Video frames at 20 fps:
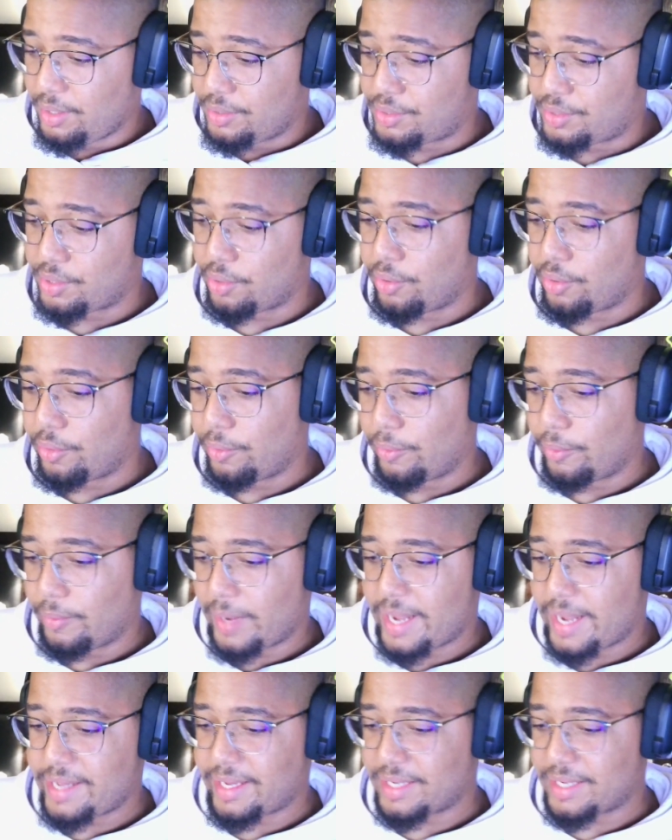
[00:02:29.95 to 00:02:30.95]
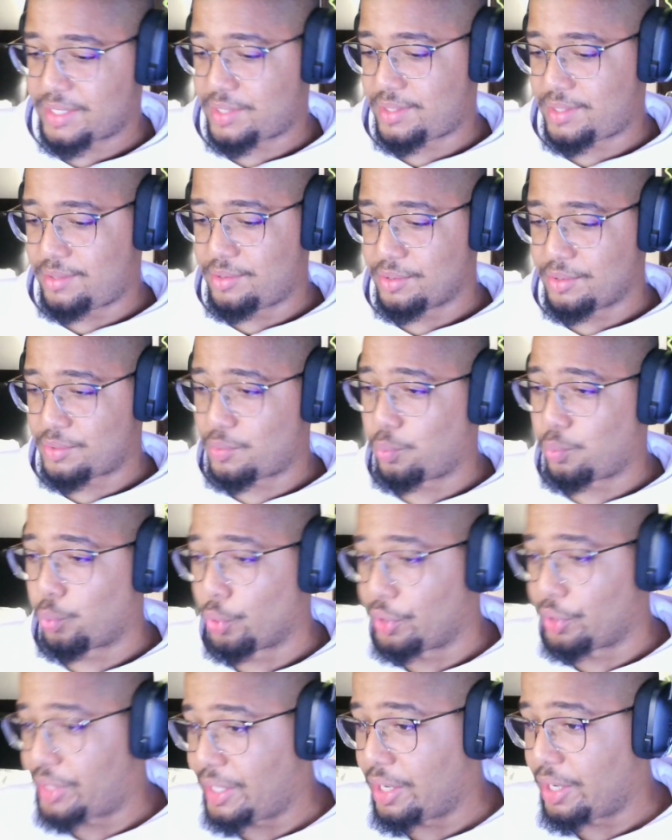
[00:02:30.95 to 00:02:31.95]
So I guess just
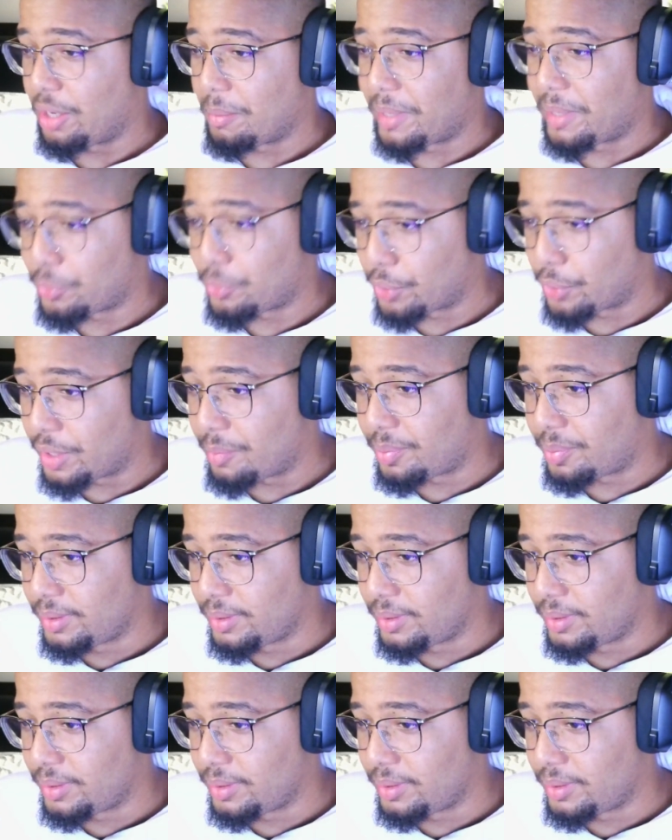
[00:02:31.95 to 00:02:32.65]
working on my grip,